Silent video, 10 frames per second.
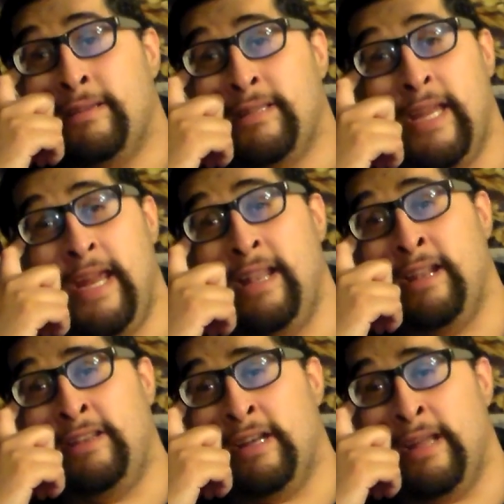Seeing
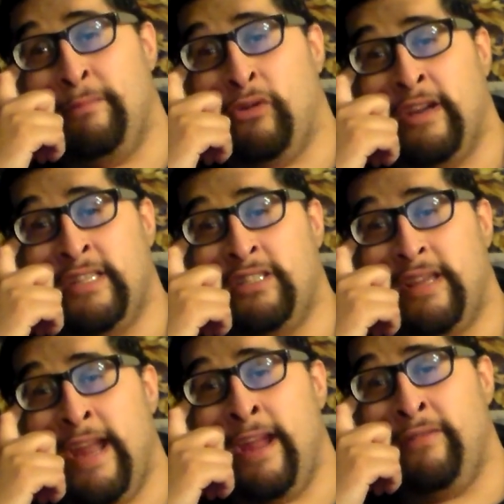the Dudley
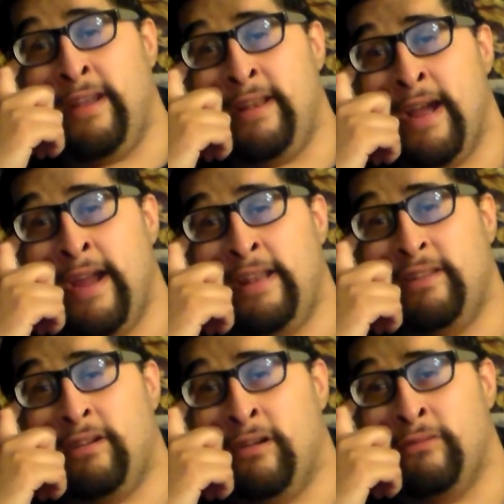boys every
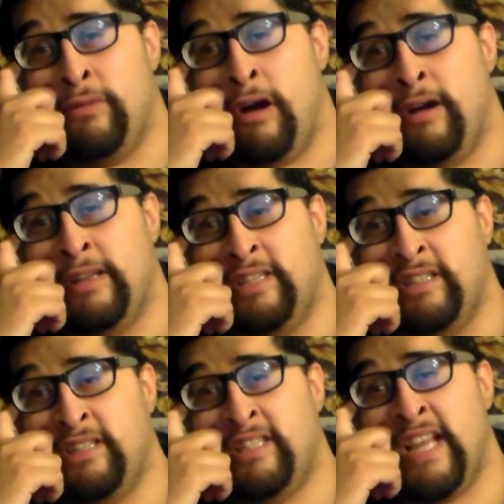night on Raw is
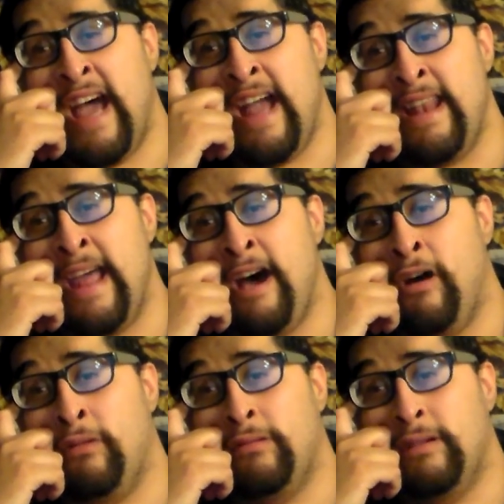just sad
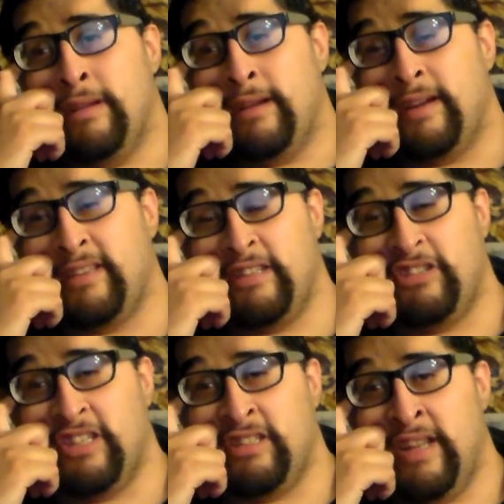now. Because
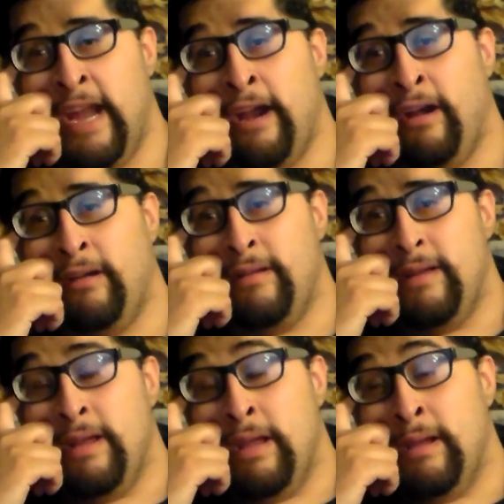they're just there.
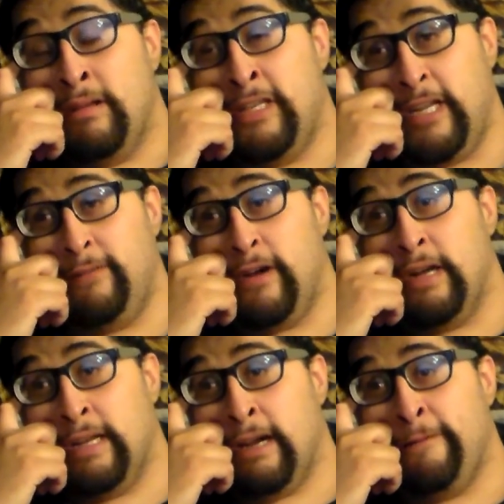
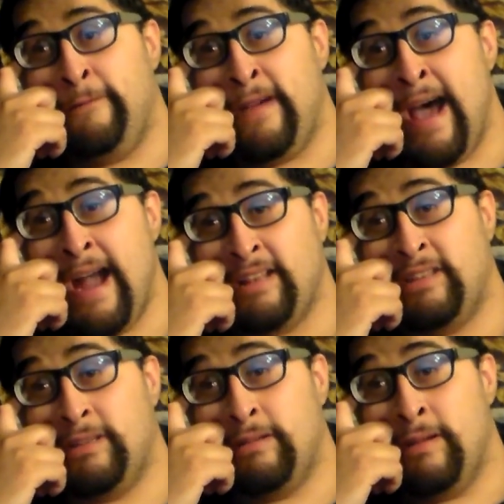D-Von got
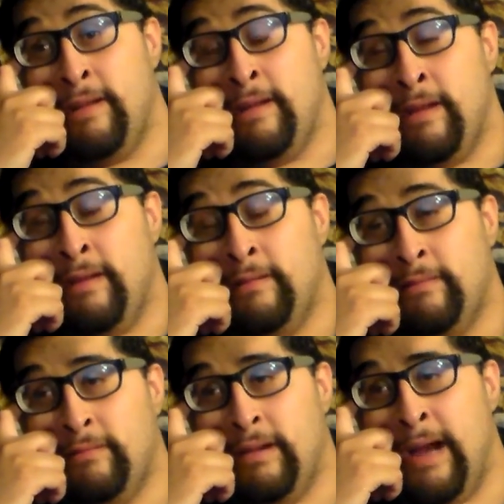fat.
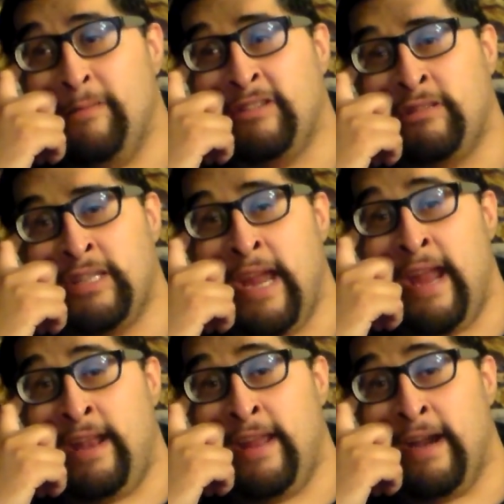I'm just
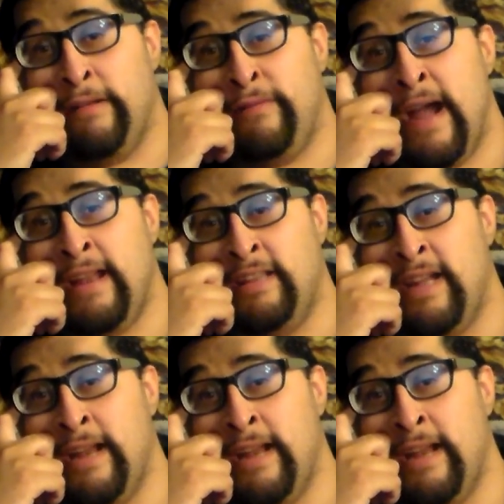saying, he got fat. He's